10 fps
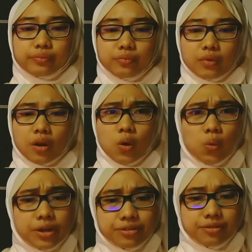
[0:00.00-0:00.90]
what the
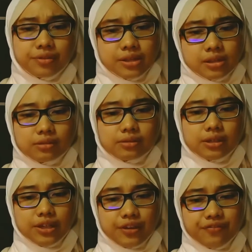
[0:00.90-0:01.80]
result if
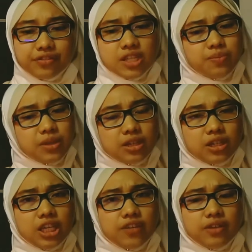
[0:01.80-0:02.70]
the speaker
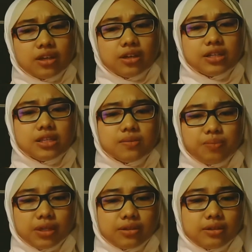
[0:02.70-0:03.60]
giving a speech
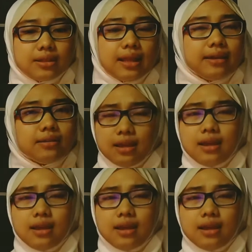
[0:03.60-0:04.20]
like that?